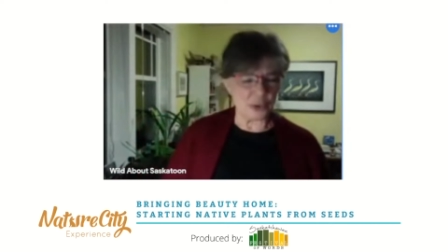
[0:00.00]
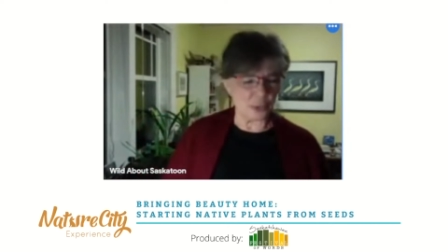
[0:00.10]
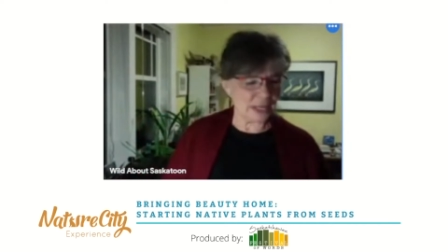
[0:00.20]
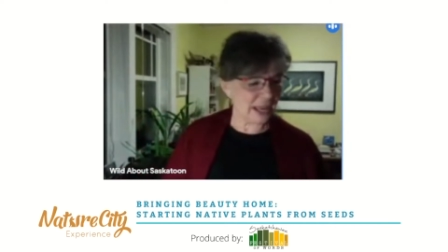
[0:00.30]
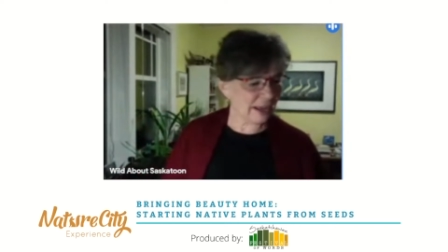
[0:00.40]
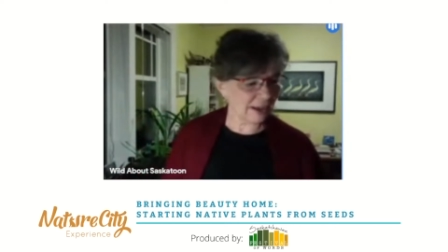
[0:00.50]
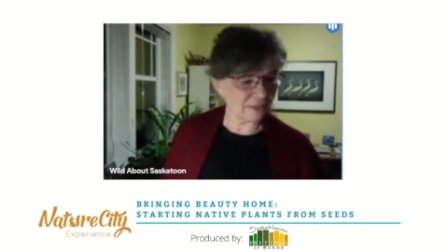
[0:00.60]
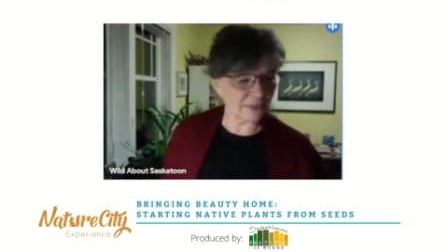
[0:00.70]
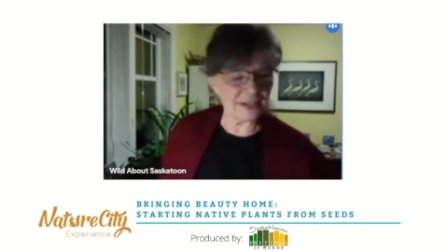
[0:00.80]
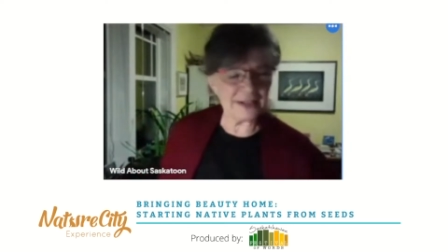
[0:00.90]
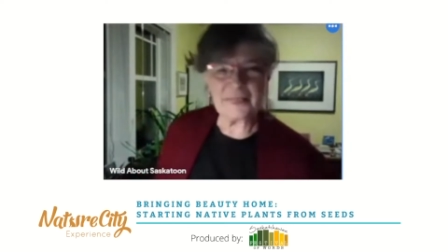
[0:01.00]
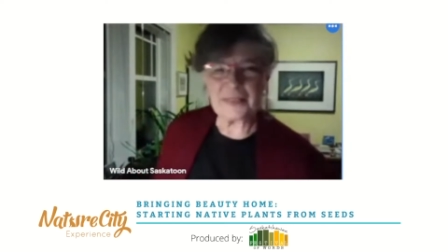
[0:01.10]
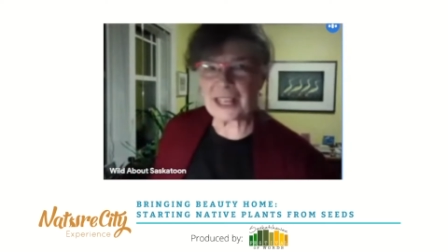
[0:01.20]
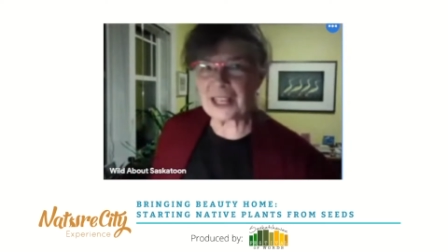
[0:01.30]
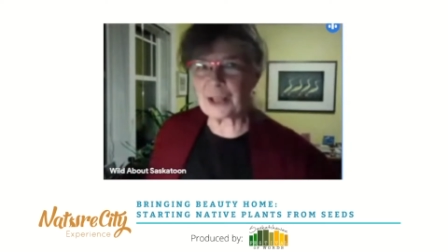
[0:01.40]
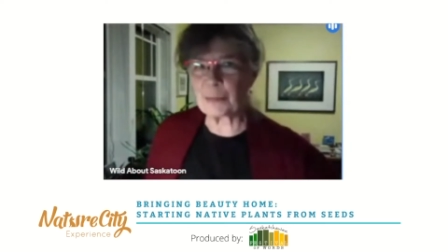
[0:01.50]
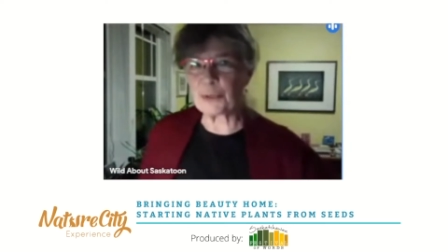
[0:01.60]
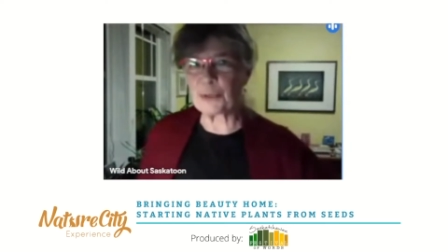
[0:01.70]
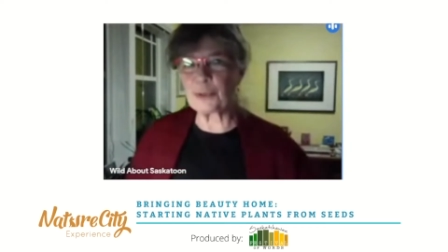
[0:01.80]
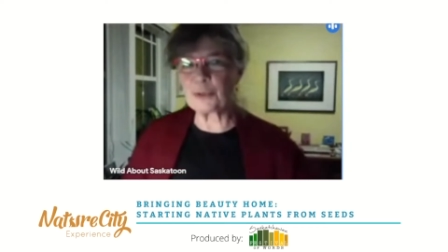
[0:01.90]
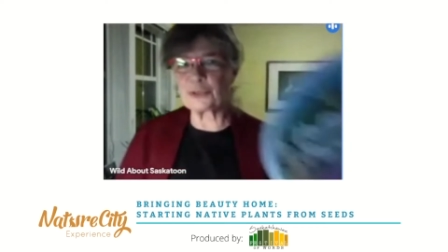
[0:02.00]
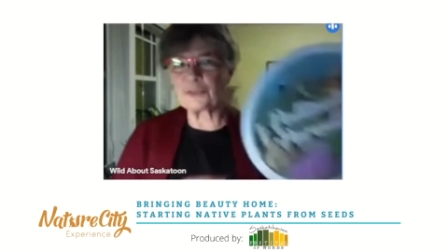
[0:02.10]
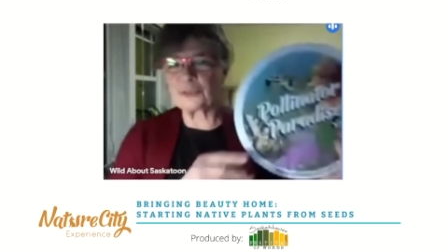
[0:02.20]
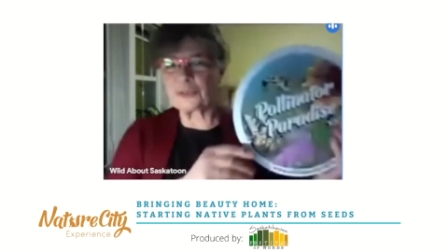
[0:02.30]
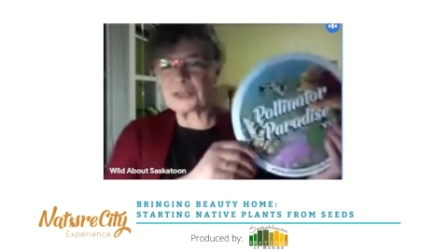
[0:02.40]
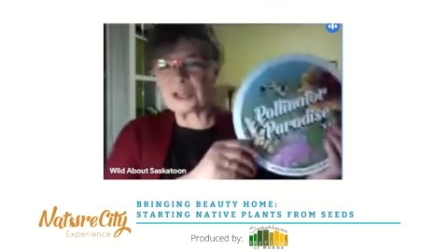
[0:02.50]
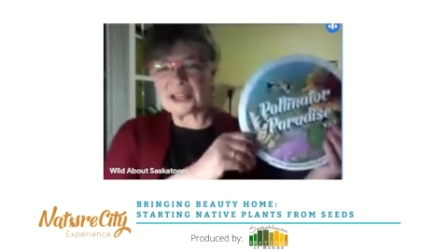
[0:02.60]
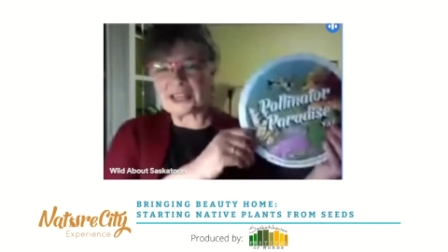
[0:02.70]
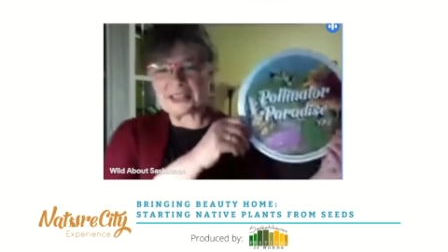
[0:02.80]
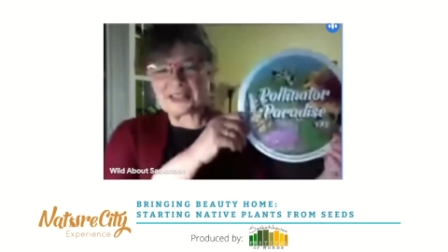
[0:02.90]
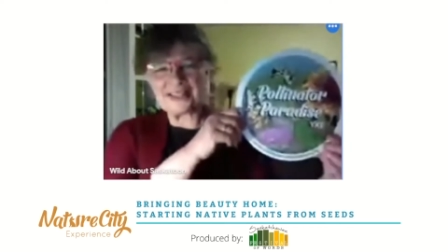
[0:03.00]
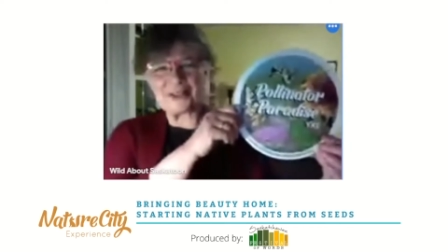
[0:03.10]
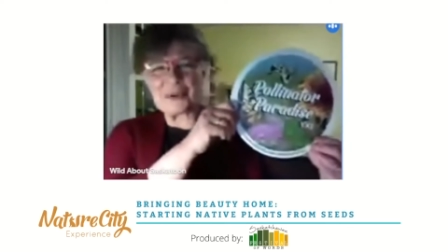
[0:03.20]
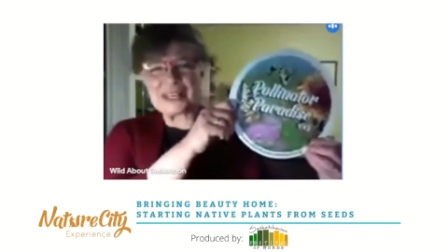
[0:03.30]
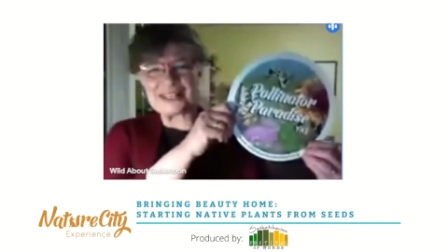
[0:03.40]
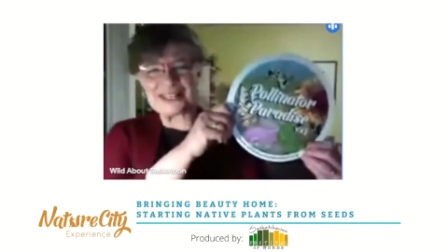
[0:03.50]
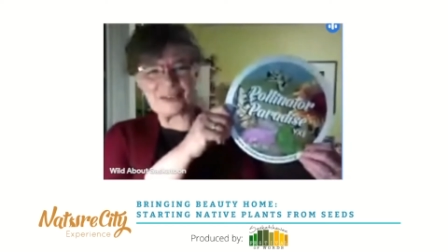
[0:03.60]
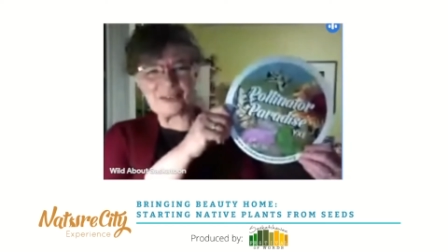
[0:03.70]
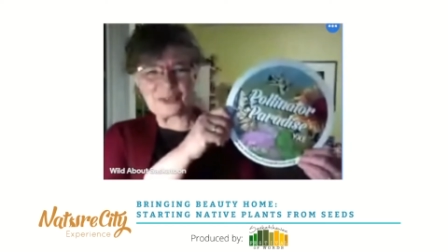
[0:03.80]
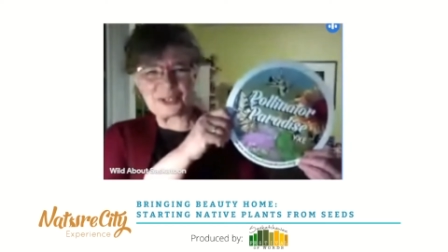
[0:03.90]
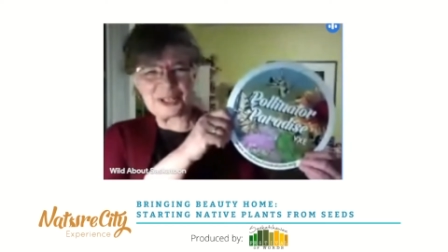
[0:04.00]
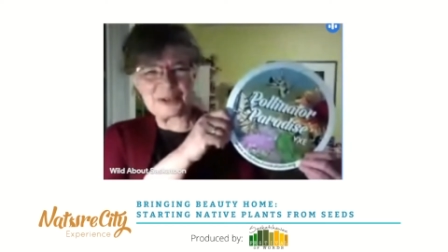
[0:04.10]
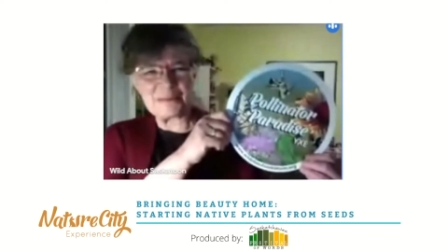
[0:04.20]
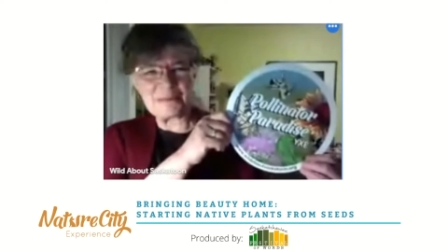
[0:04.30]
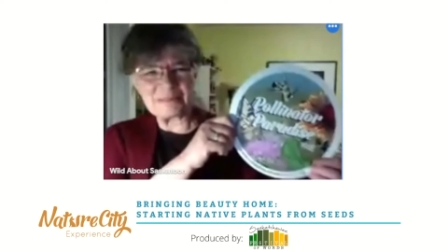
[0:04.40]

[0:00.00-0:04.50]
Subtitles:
We have a beautiful sign waiting for you.